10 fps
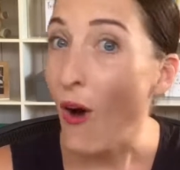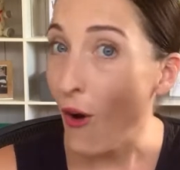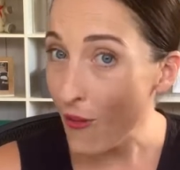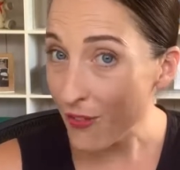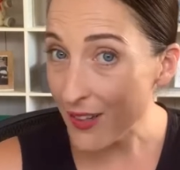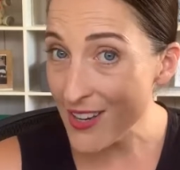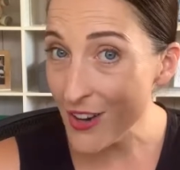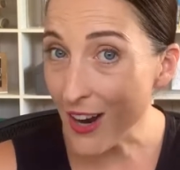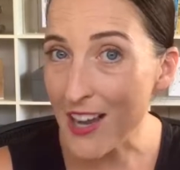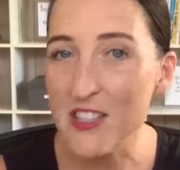Hopefully you
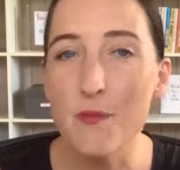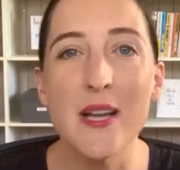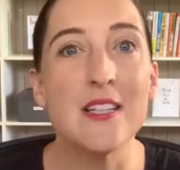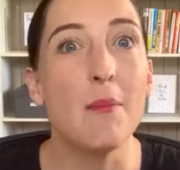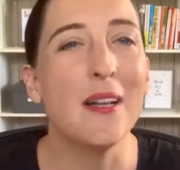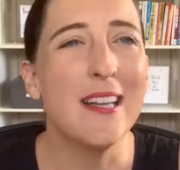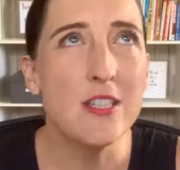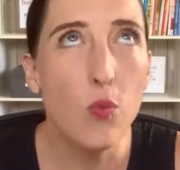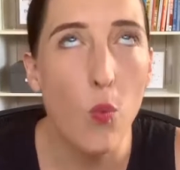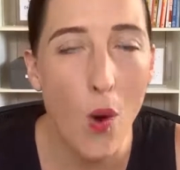guys have picked up at
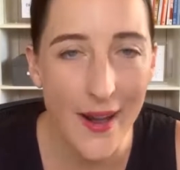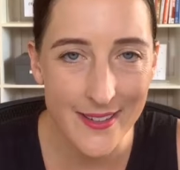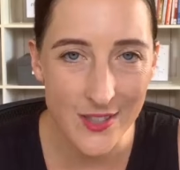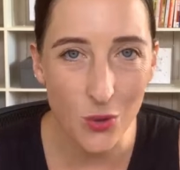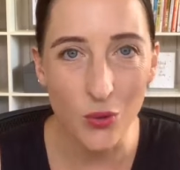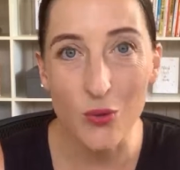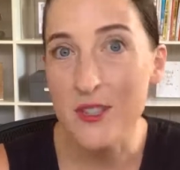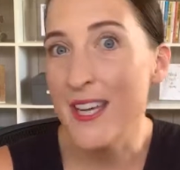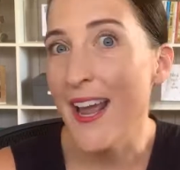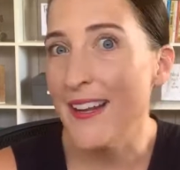least one tool or
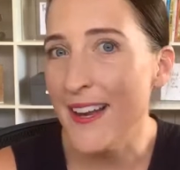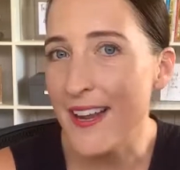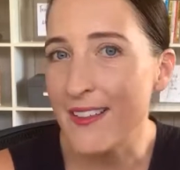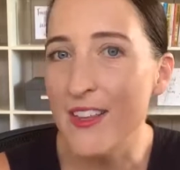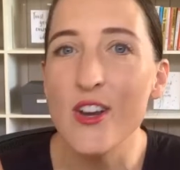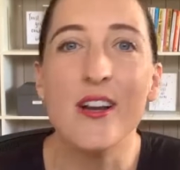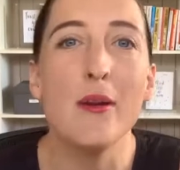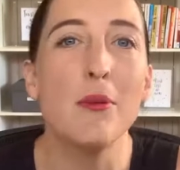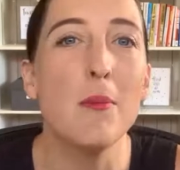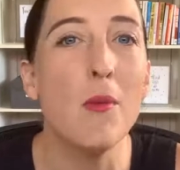technique that you can
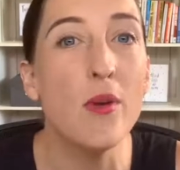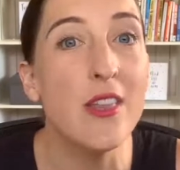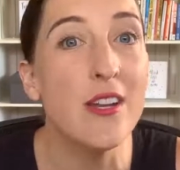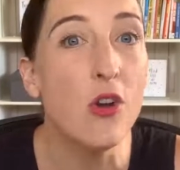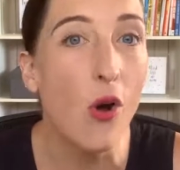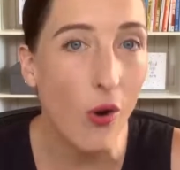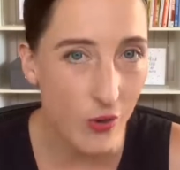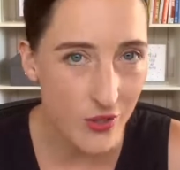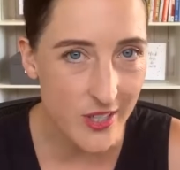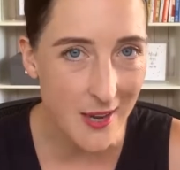implement within your
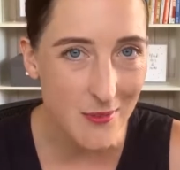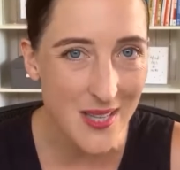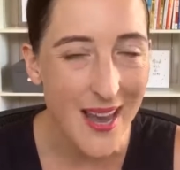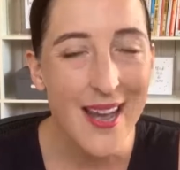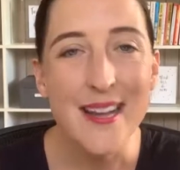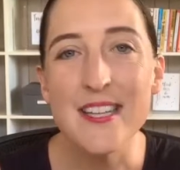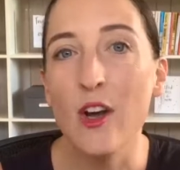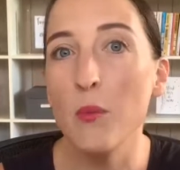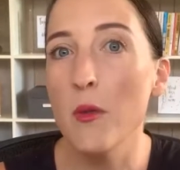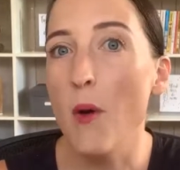own teams to
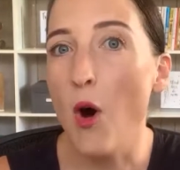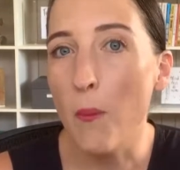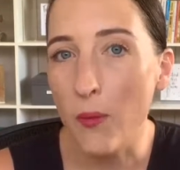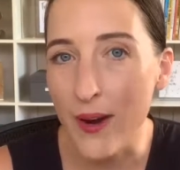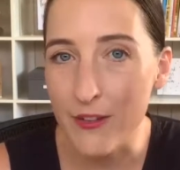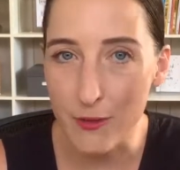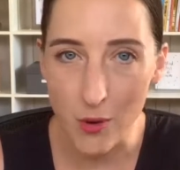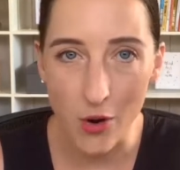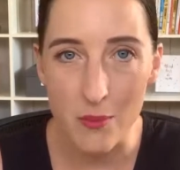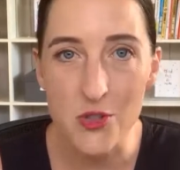help them operate from
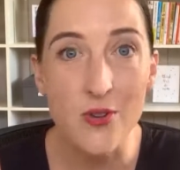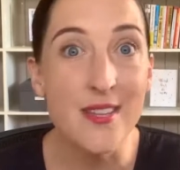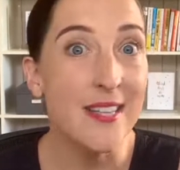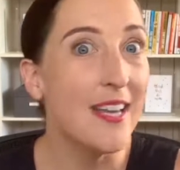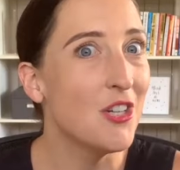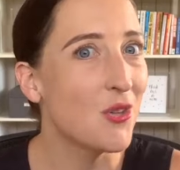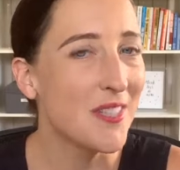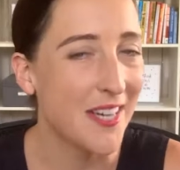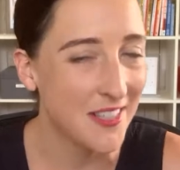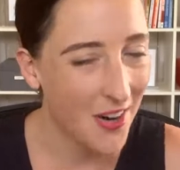home during this
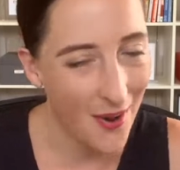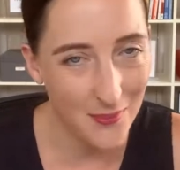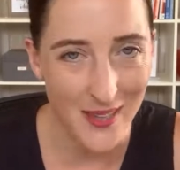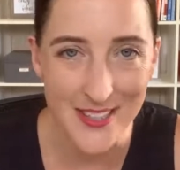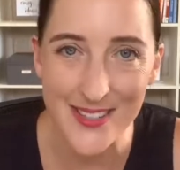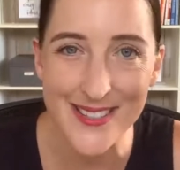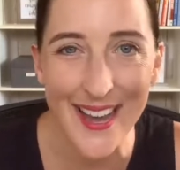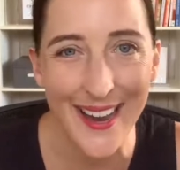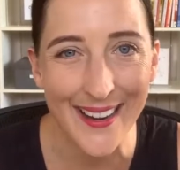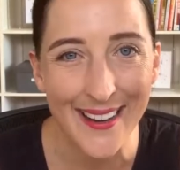interesting time, let's just
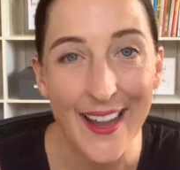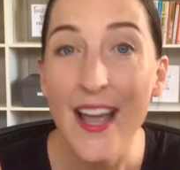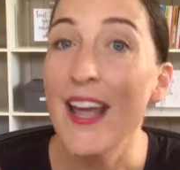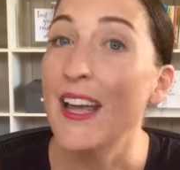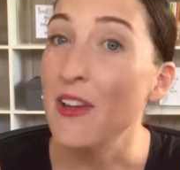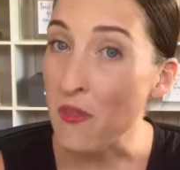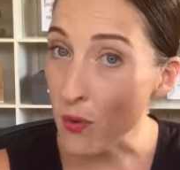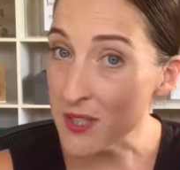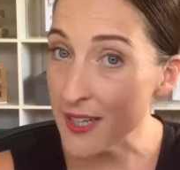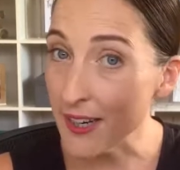say. If
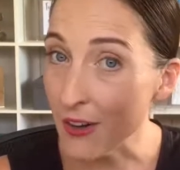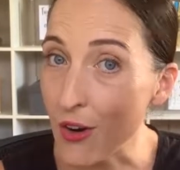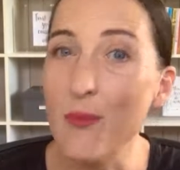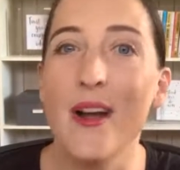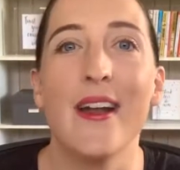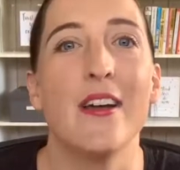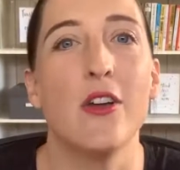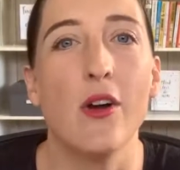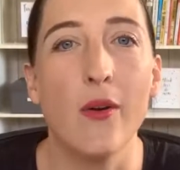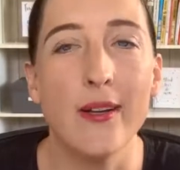you're sitting at home right now and
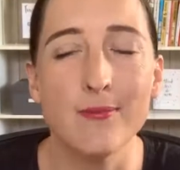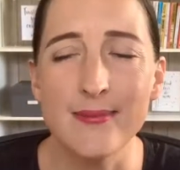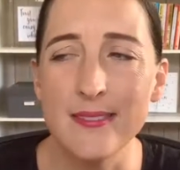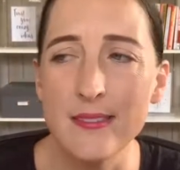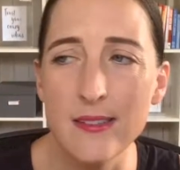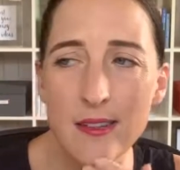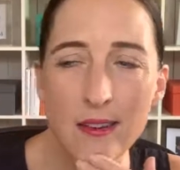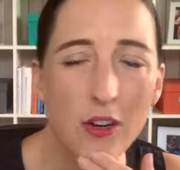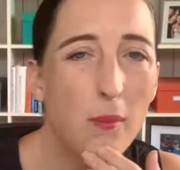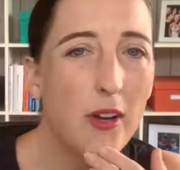you're going,
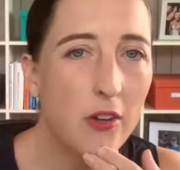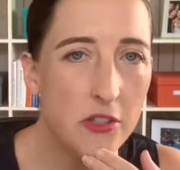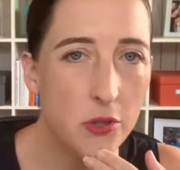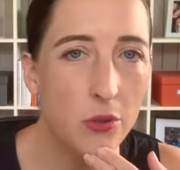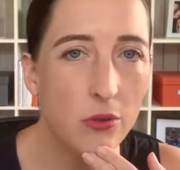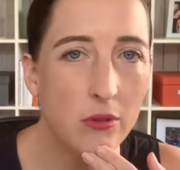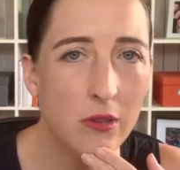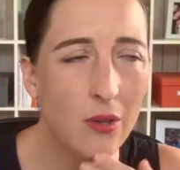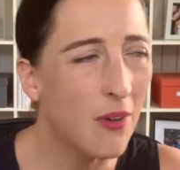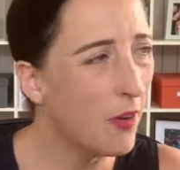I've got my own tool
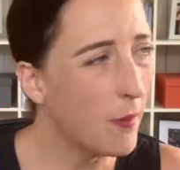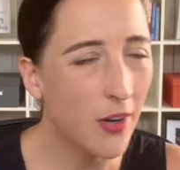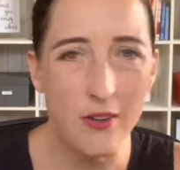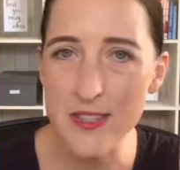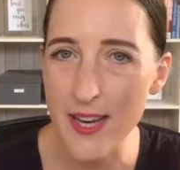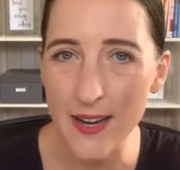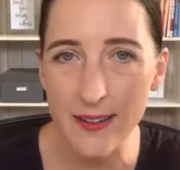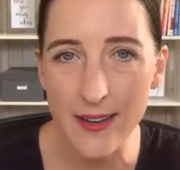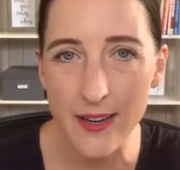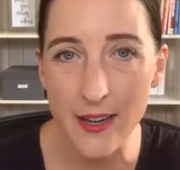or I've got my own
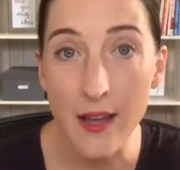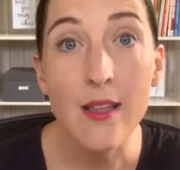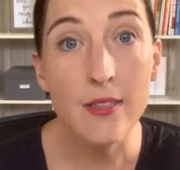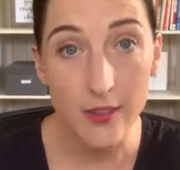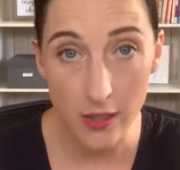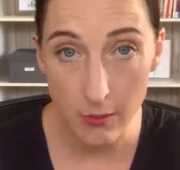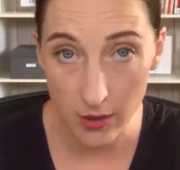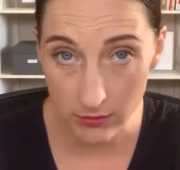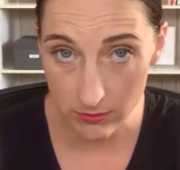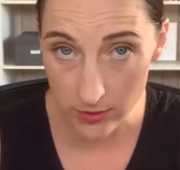technique, then come
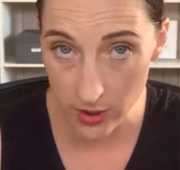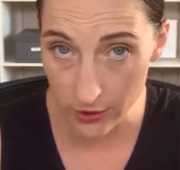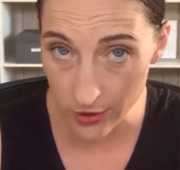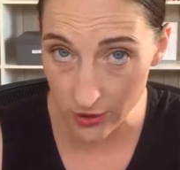on, share.